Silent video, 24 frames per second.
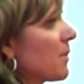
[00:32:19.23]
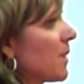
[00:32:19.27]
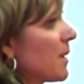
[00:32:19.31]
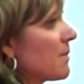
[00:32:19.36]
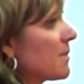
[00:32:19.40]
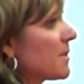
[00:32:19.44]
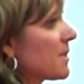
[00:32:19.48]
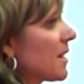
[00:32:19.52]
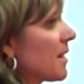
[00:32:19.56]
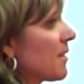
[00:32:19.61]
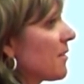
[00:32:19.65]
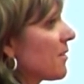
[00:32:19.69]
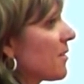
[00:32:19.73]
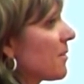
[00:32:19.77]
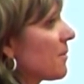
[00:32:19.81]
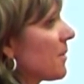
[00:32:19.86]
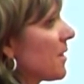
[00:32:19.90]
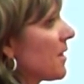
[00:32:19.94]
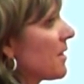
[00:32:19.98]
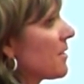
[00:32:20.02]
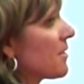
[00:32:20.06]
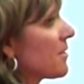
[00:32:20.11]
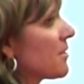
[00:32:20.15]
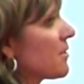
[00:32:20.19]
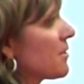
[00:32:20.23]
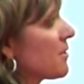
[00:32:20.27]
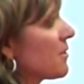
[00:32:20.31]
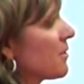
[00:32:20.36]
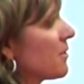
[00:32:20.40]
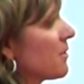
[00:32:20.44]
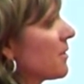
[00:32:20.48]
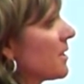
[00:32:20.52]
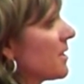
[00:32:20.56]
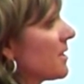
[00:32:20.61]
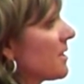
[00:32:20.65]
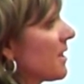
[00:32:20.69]
website for mothers
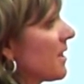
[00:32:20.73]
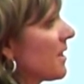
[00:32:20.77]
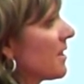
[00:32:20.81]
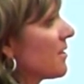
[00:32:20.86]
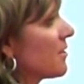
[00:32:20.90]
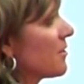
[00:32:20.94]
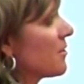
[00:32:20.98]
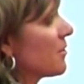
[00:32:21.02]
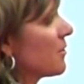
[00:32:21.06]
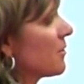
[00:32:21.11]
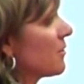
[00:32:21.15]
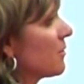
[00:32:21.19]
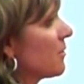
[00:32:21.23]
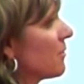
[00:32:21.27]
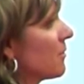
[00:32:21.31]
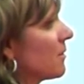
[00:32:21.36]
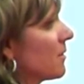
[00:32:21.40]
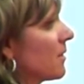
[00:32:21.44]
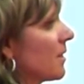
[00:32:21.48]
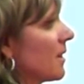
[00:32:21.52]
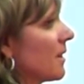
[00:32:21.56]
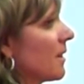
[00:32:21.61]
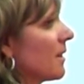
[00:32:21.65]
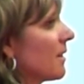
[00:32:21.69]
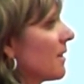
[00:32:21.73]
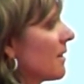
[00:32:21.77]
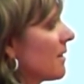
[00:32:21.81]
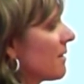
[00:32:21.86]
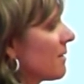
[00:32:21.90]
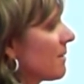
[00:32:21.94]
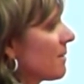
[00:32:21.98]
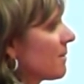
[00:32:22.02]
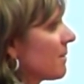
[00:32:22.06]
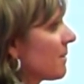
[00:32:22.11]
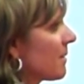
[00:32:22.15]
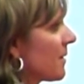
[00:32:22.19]
who intend to
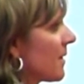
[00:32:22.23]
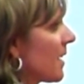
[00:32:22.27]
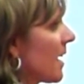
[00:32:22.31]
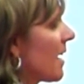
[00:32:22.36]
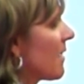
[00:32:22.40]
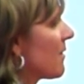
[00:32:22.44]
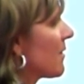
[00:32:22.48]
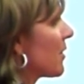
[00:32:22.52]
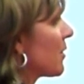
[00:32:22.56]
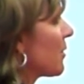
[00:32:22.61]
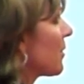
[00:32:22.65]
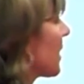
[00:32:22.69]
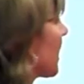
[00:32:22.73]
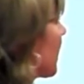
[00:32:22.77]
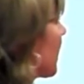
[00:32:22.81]
have an